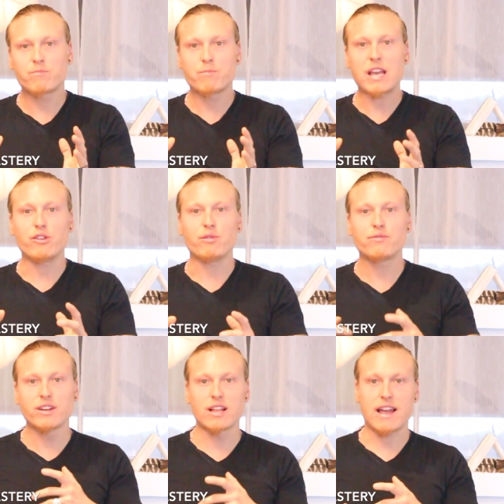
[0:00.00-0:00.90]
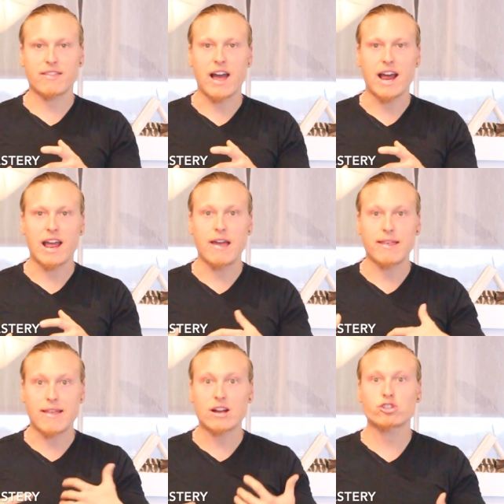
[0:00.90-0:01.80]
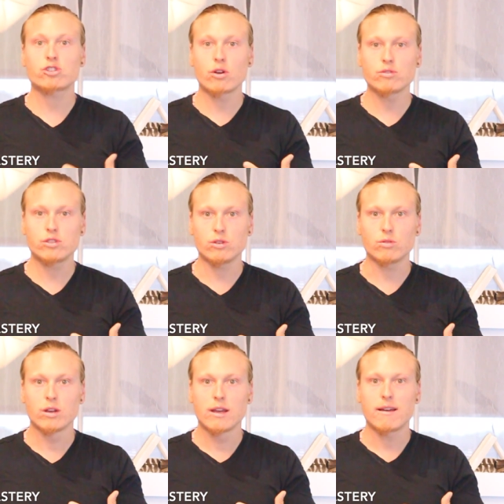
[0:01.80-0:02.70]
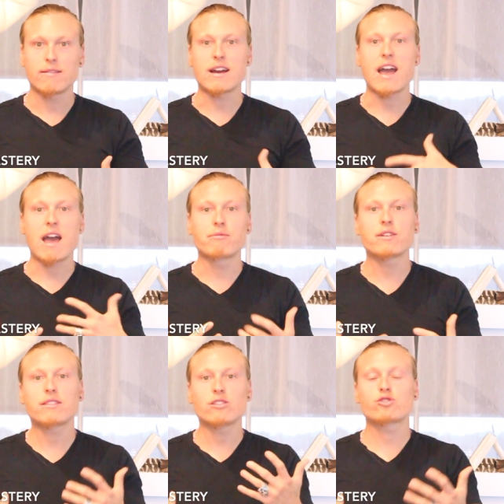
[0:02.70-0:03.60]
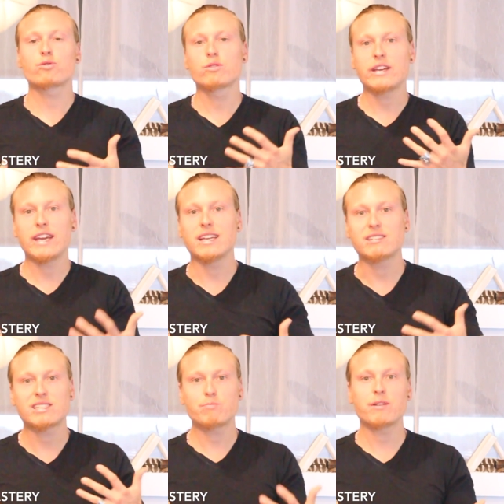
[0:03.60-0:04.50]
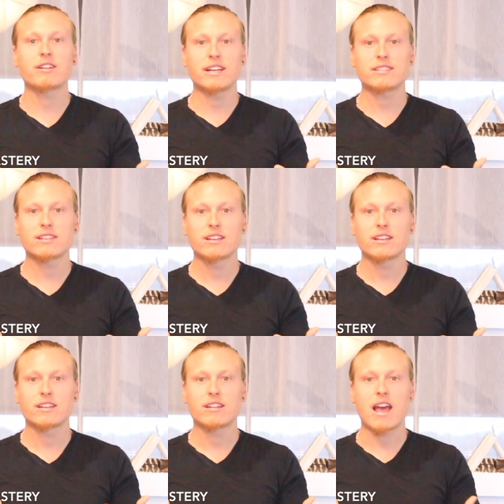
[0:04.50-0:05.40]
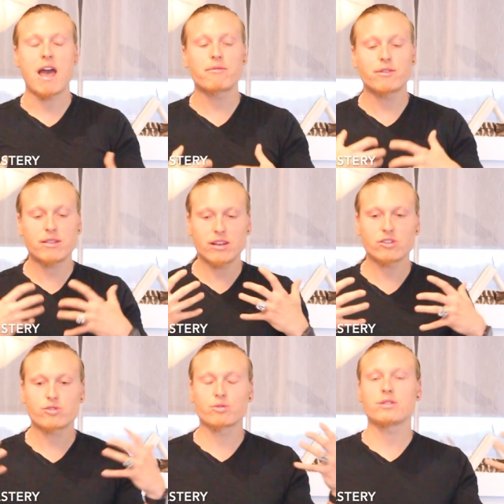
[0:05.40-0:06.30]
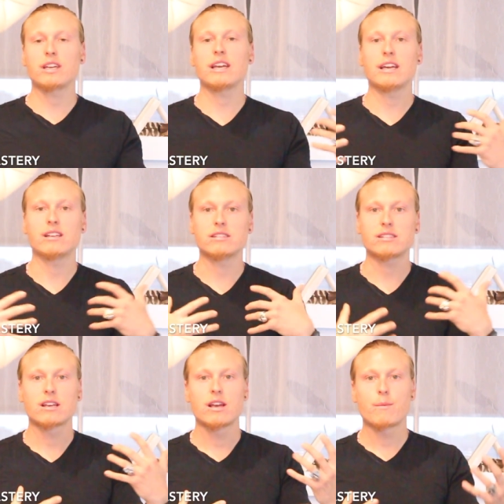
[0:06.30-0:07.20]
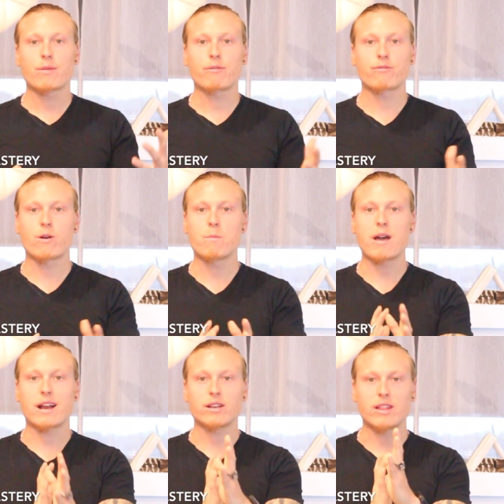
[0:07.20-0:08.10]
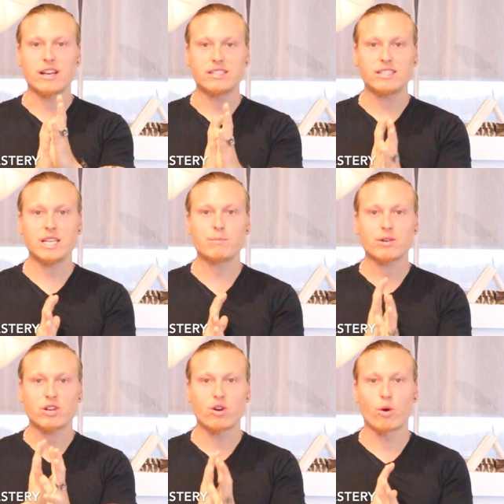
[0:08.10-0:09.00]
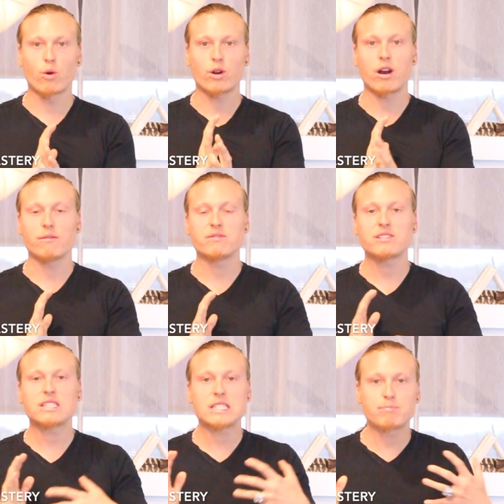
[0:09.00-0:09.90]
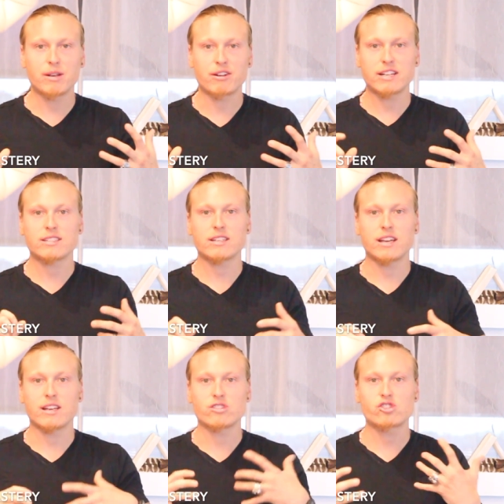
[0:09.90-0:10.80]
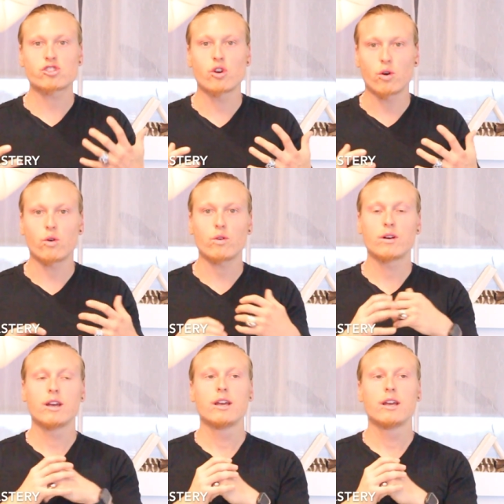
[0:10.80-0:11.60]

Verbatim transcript: make you feel like that and then that shows you that everything truly is spirit everything truly is from that that deep core of spirit and soul